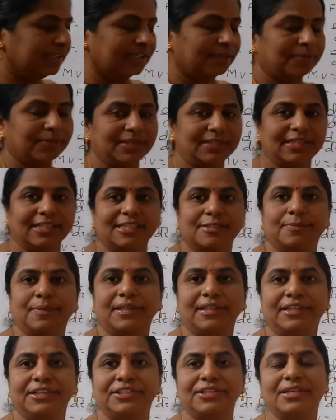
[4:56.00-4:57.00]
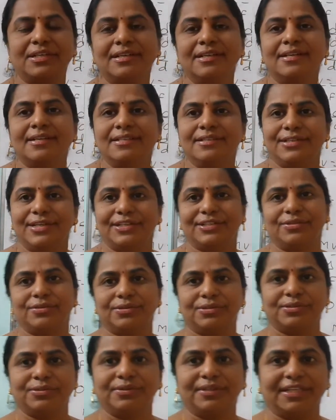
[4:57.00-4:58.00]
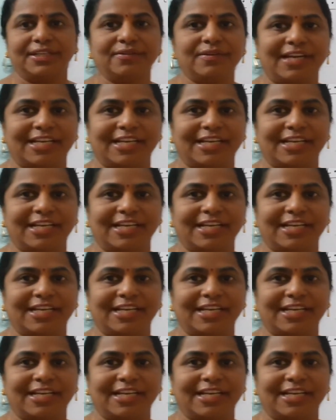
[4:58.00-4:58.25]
that much explanation. Just you should give